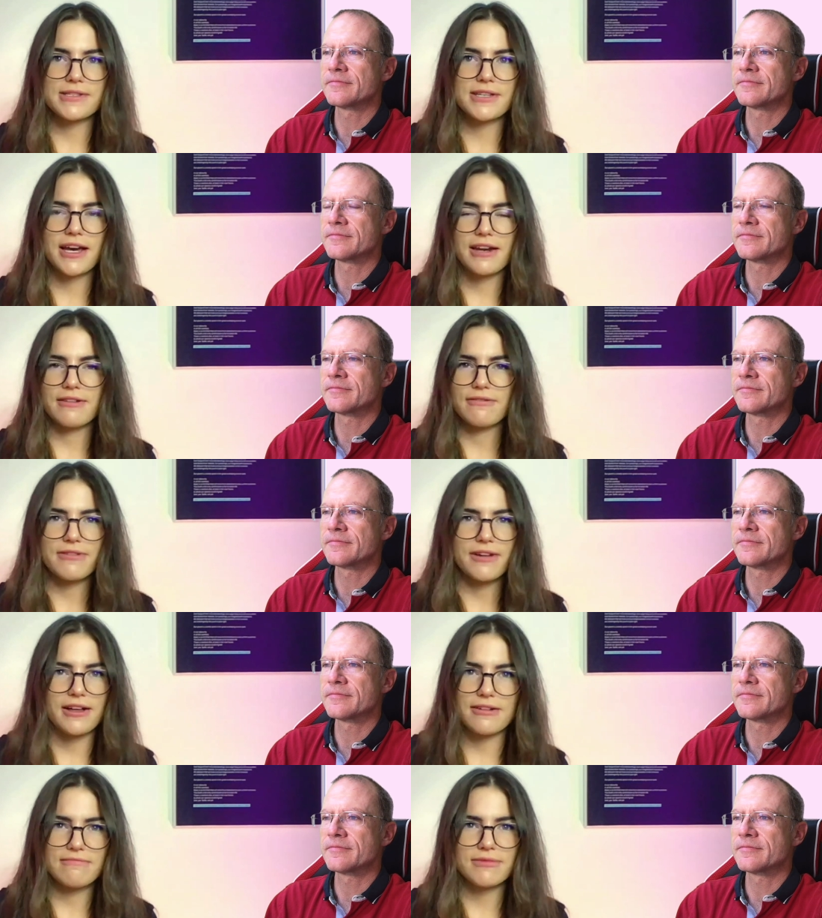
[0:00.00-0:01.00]
Speaker 1: focus kind of
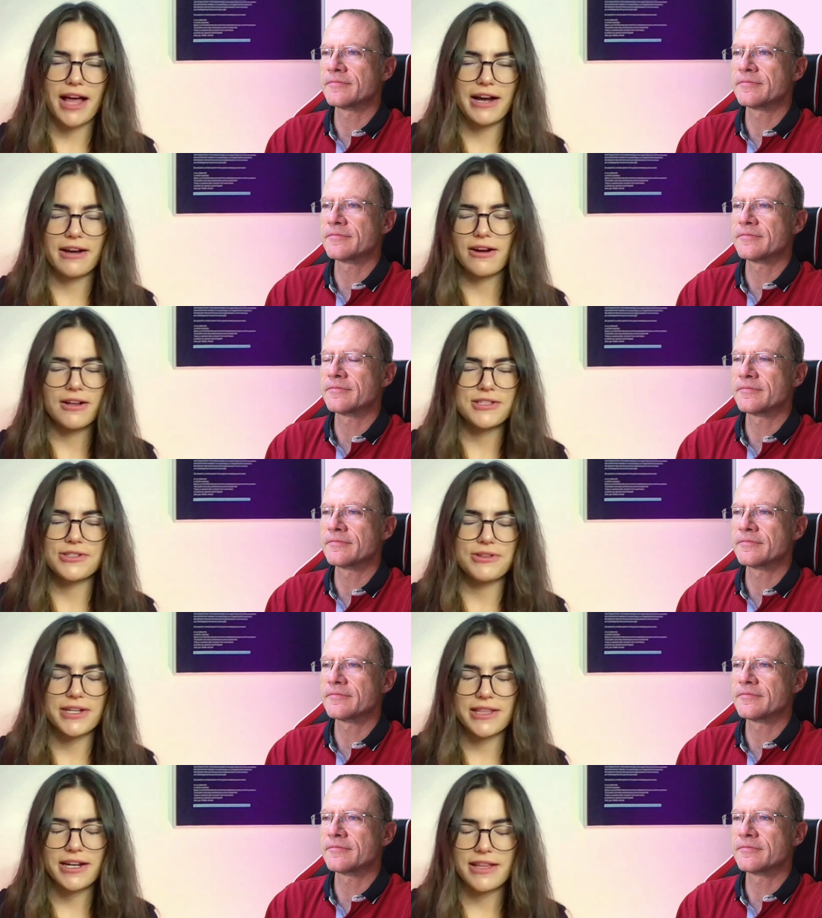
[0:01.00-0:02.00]
uh, lack of
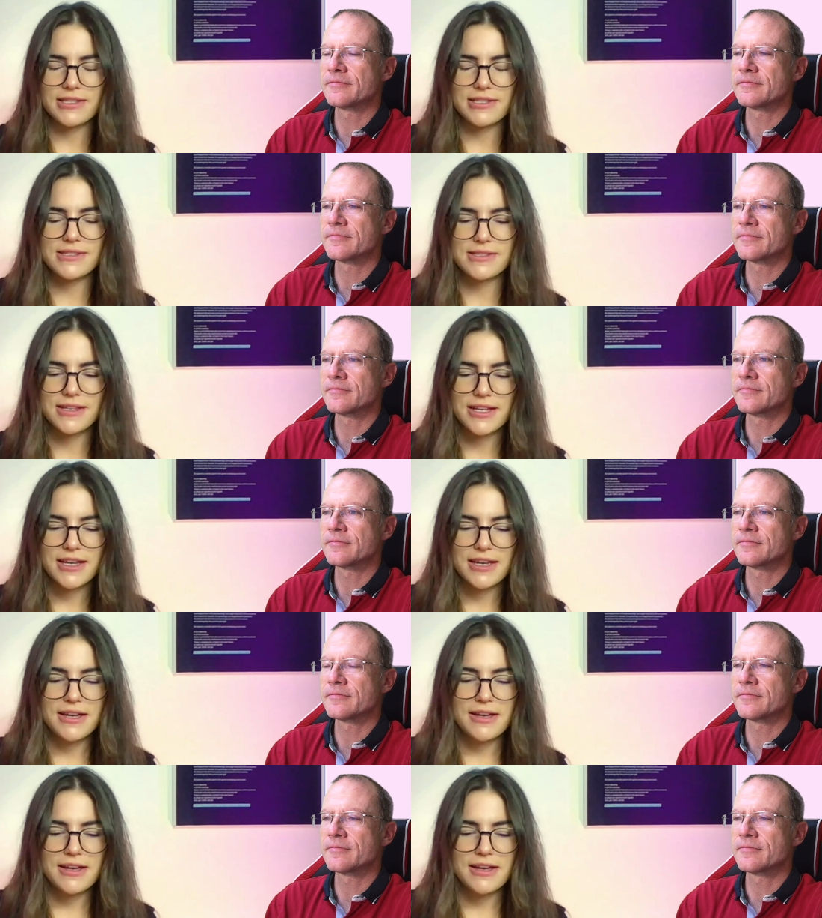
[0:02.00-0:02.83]
continuity there, that's